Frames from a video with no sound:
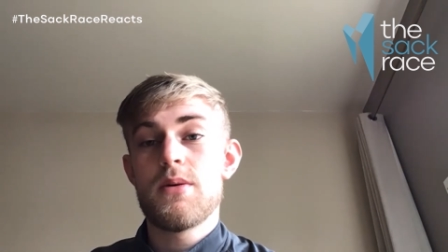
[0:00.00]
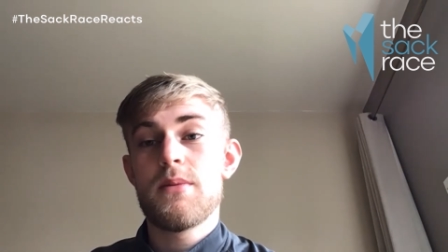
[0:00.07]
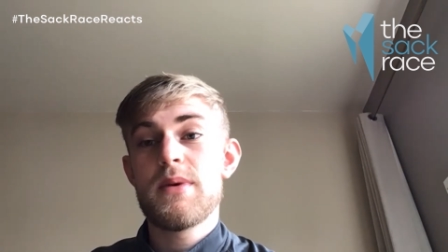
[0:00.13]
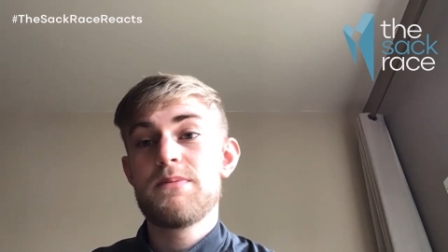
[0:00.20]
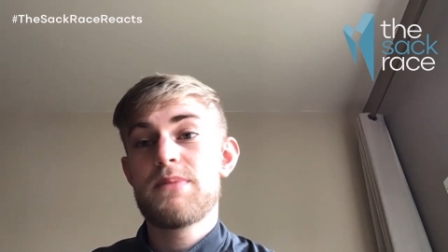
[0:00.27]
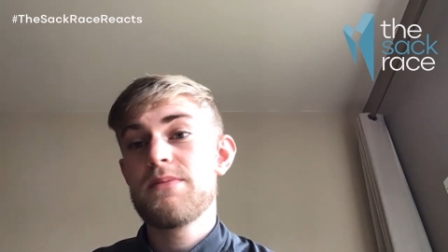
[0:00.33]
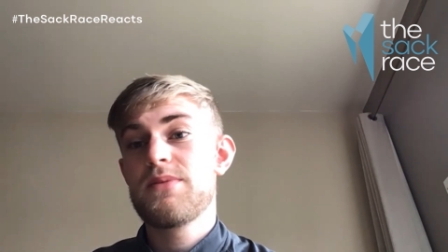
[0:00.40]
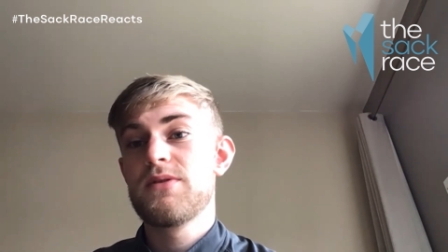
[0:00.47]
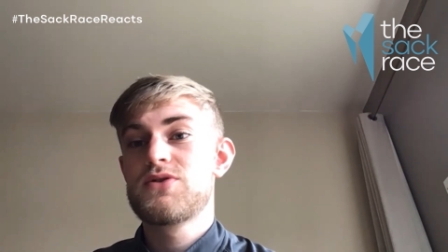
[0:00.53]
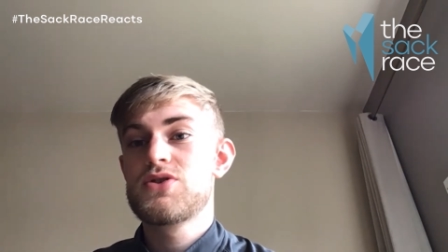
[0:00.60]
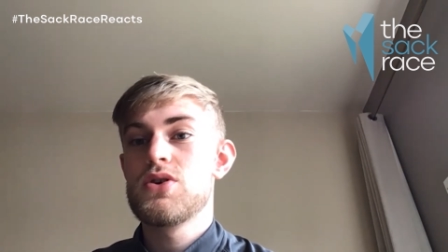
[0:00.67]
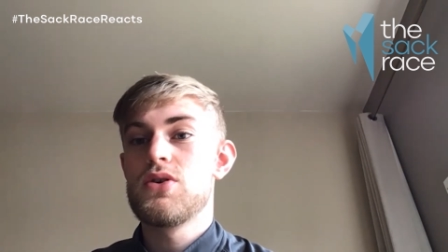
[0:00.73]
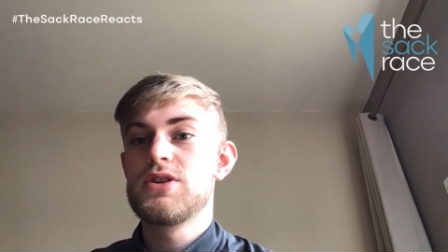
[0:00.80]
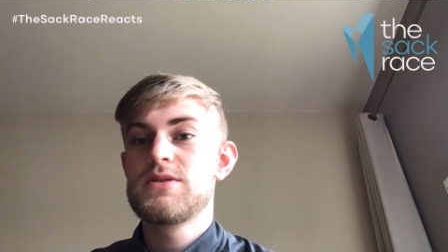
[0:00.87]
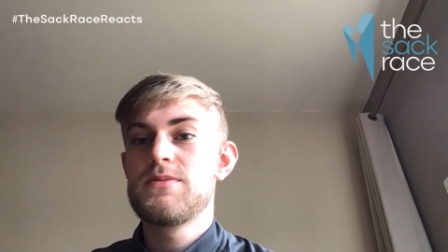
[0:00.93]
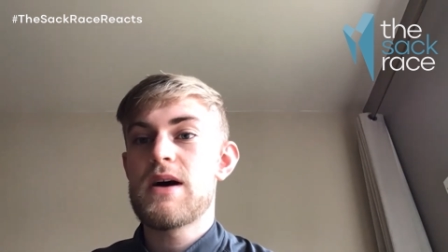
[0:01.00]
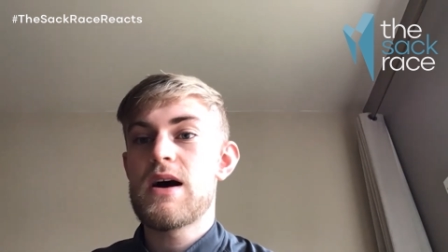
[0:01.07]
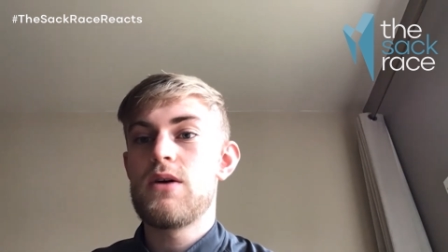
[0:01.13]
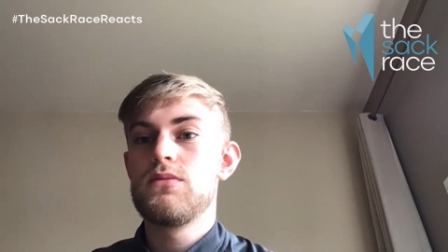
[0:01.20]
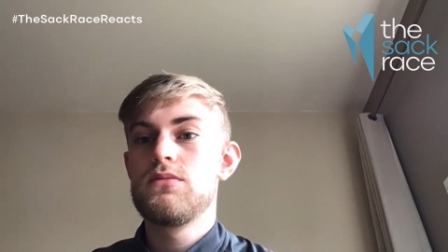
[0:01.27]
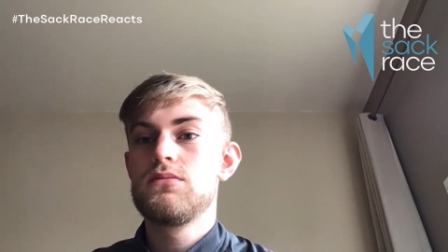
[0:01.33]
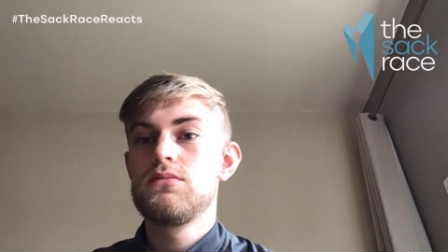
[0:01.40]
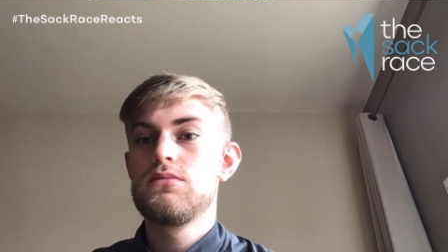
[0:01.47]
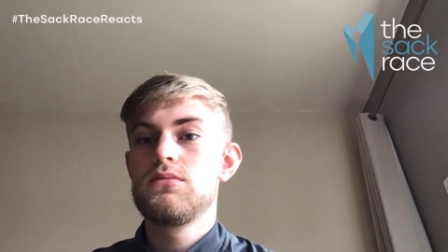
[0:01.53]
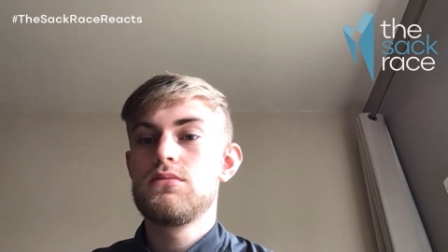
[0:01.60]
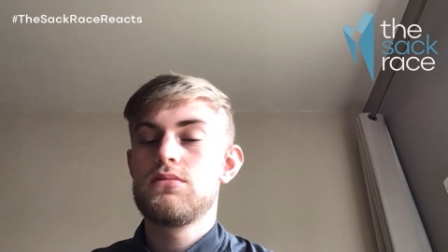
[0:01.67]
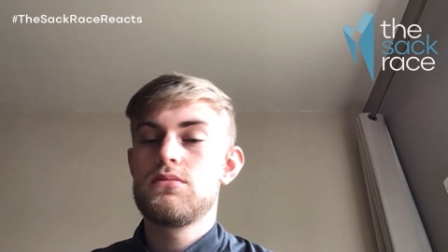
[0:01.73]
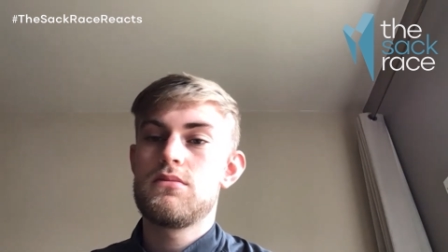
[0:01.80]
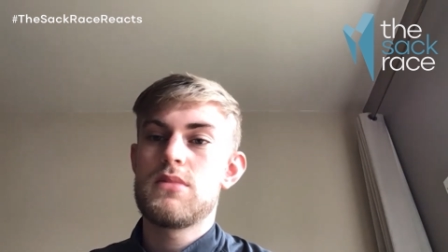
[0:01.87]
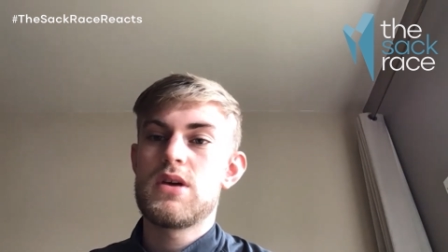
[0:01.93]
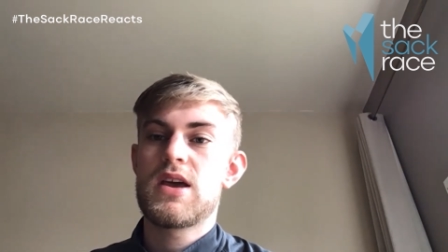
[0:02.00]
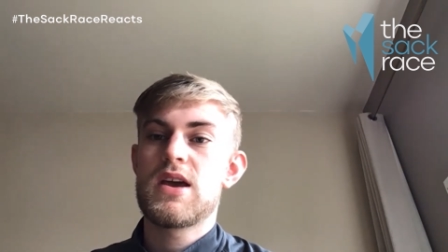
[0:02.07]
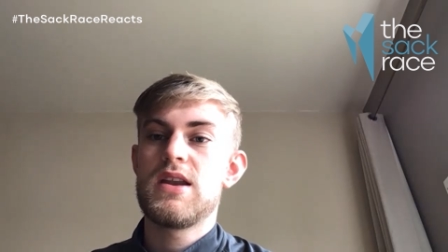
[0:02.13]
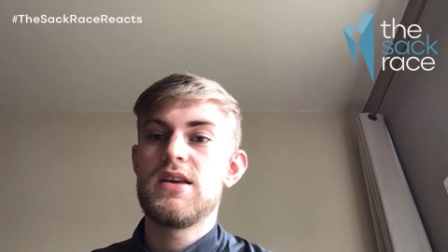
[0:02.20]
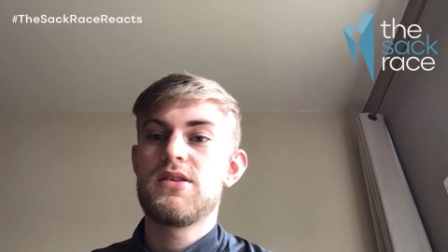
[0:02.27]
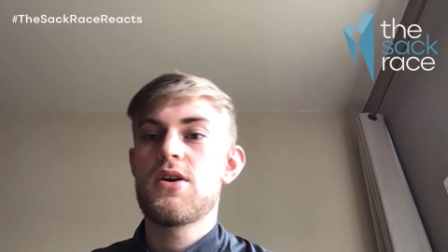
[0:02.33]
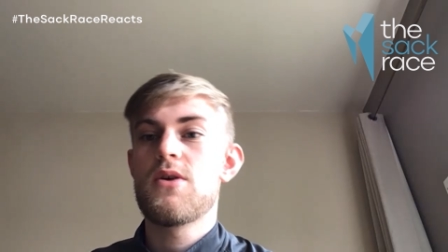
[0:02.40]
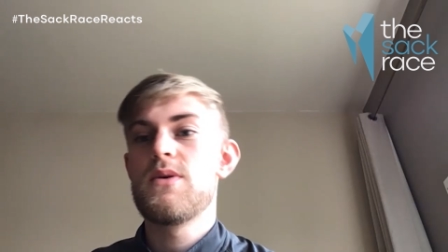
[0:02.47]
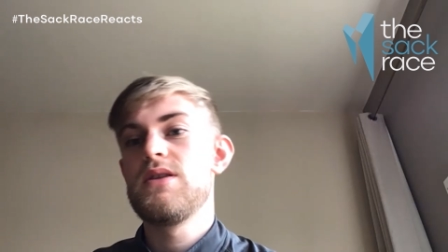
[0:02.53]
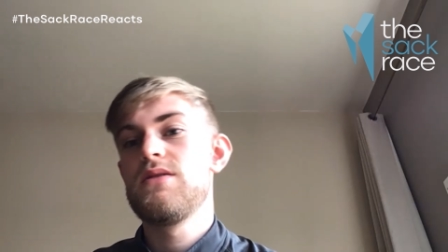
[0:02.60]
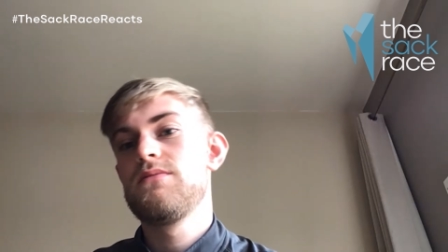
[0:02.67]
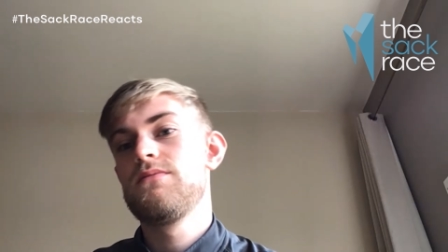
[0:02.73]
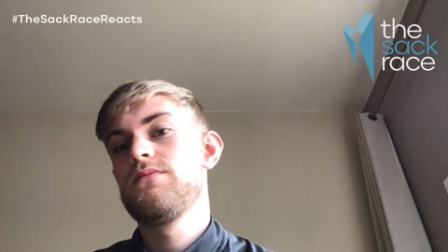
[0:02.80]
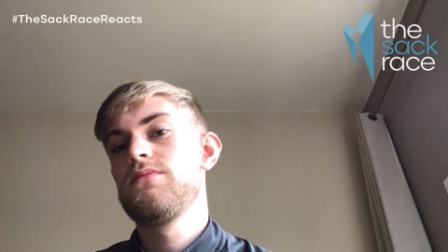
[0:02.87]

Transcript: I mean, people have talked about McInnes going